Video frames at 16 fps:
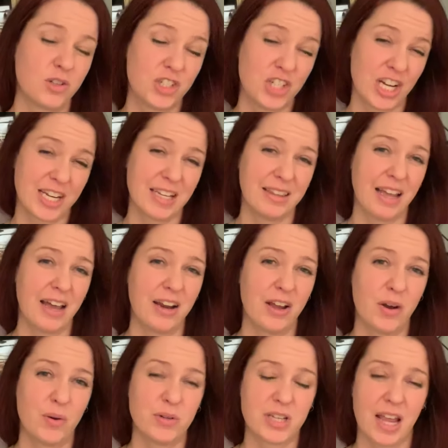checking that
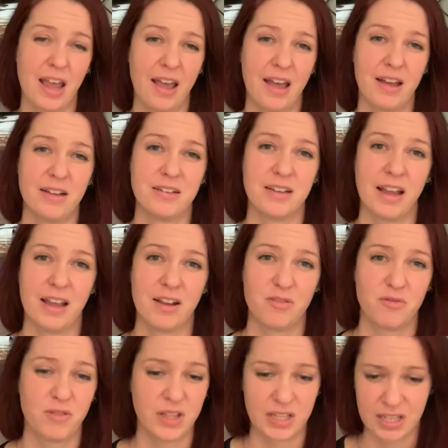out and
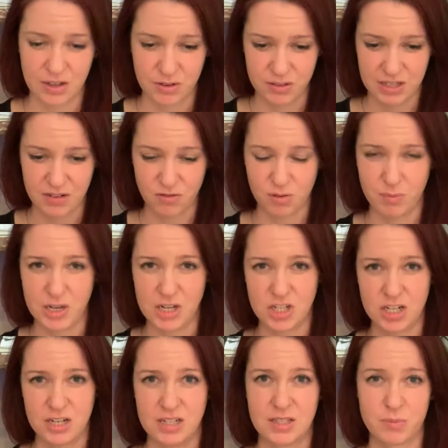filling out the
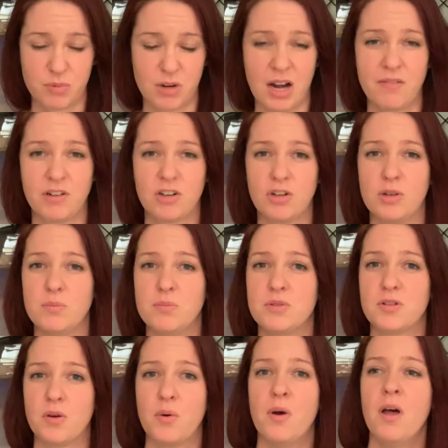information. It's a private group,
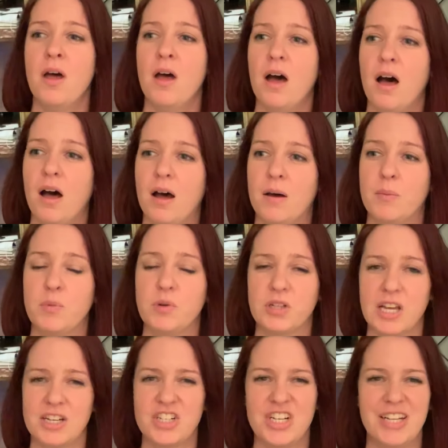so we'll
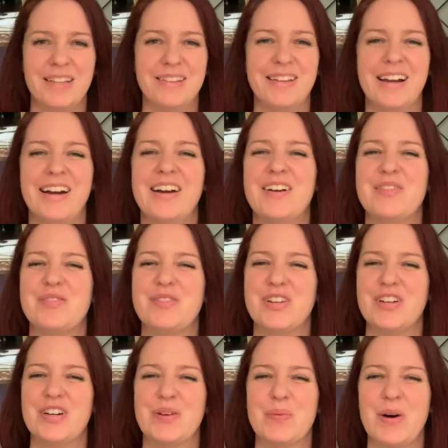get you in there if
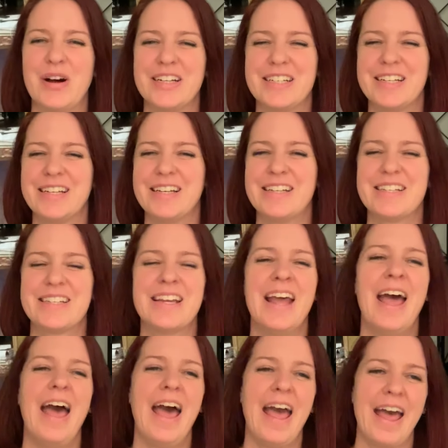you're wanting it,
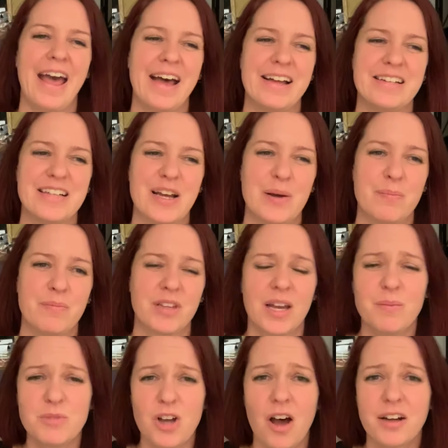and
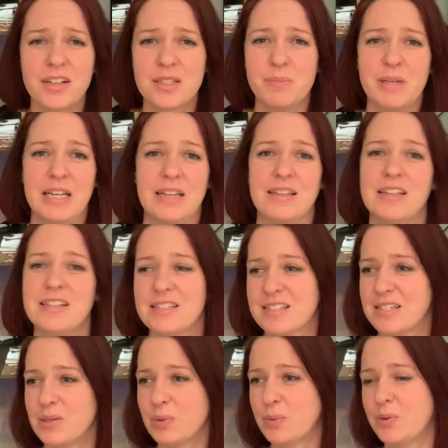come talk to me, and let's
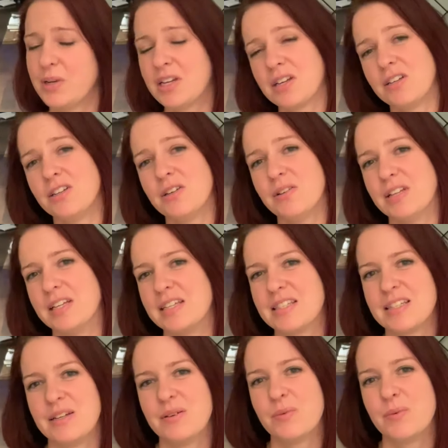see what we can do. Let's
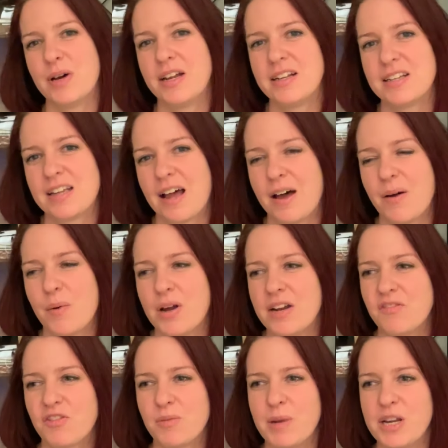see what
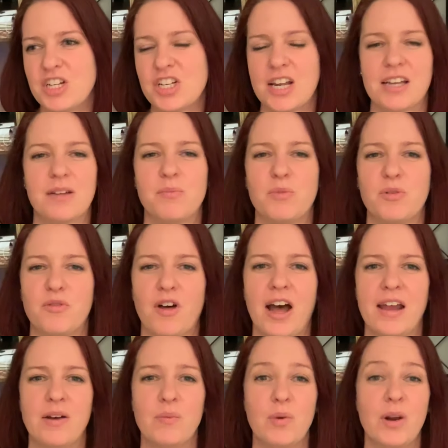information I can
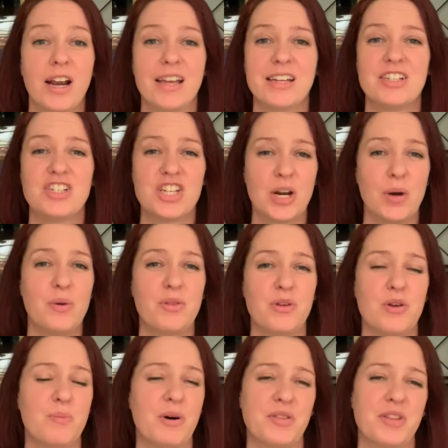provide and what I can share with
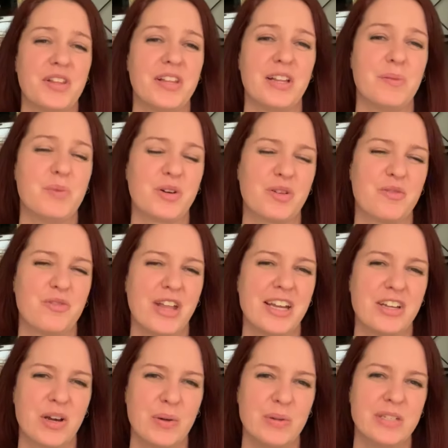you about the Little Book of Light
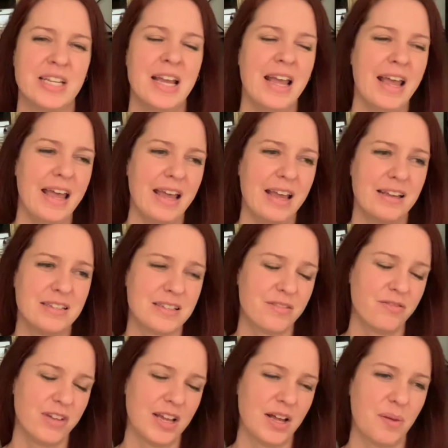Codes. It's
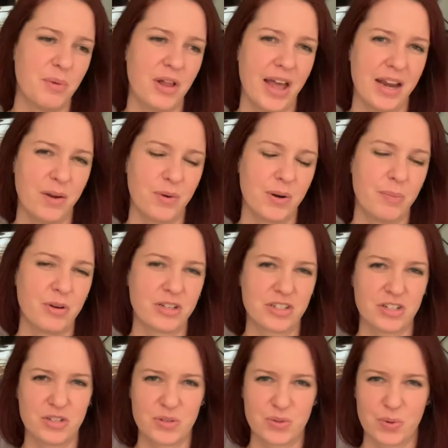available anywhere books
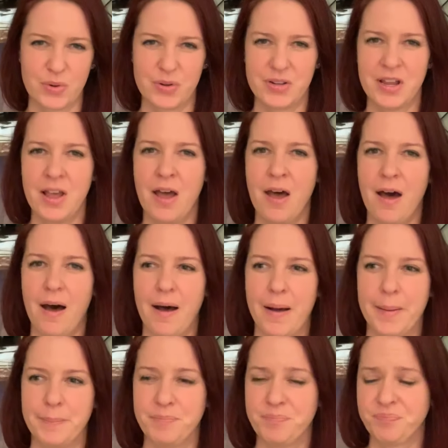are sold.
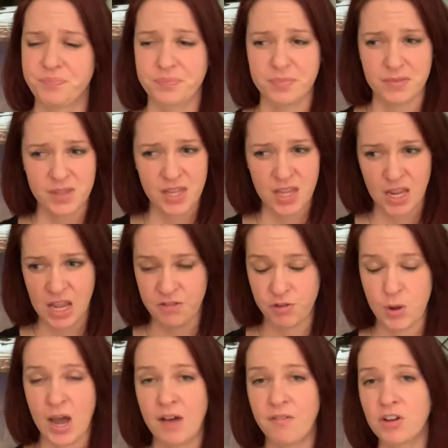If
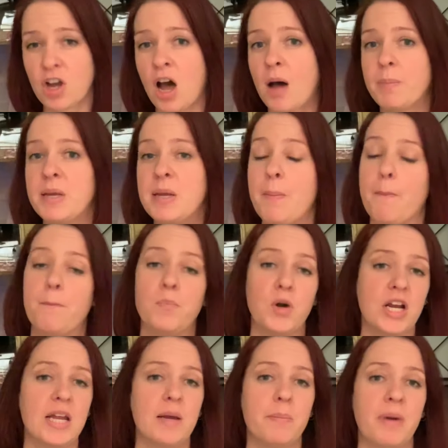you have a copy,
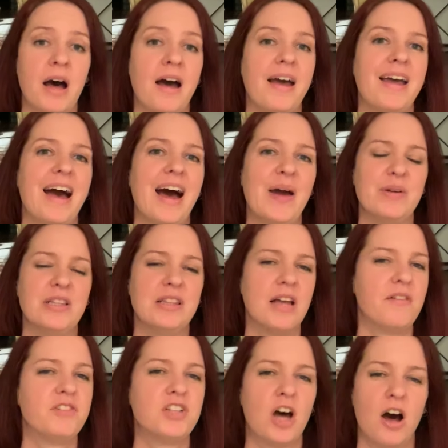bring it by. I would
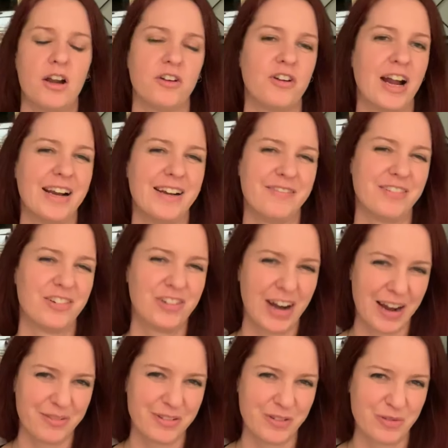love to
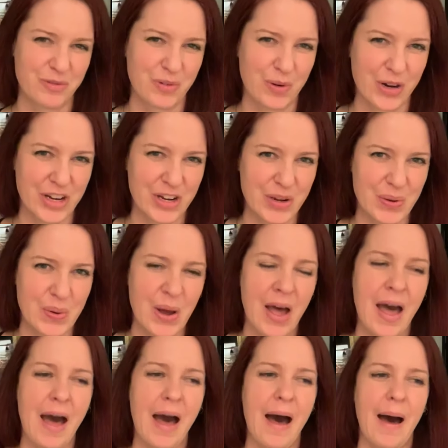autograph it for you,
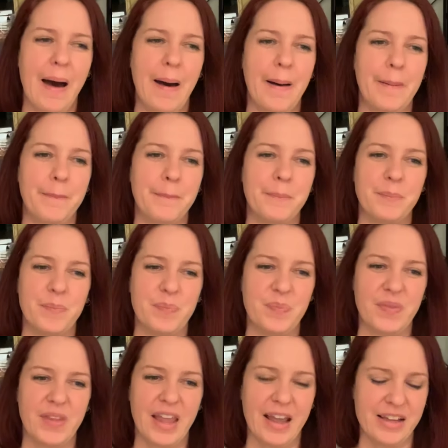
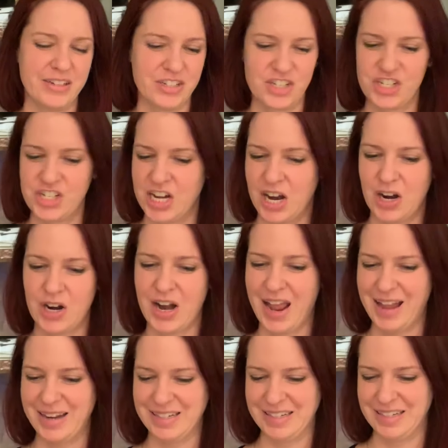and share
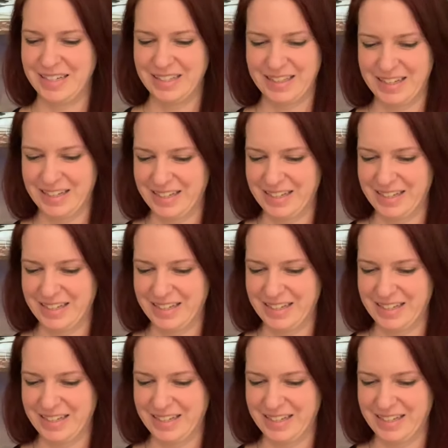any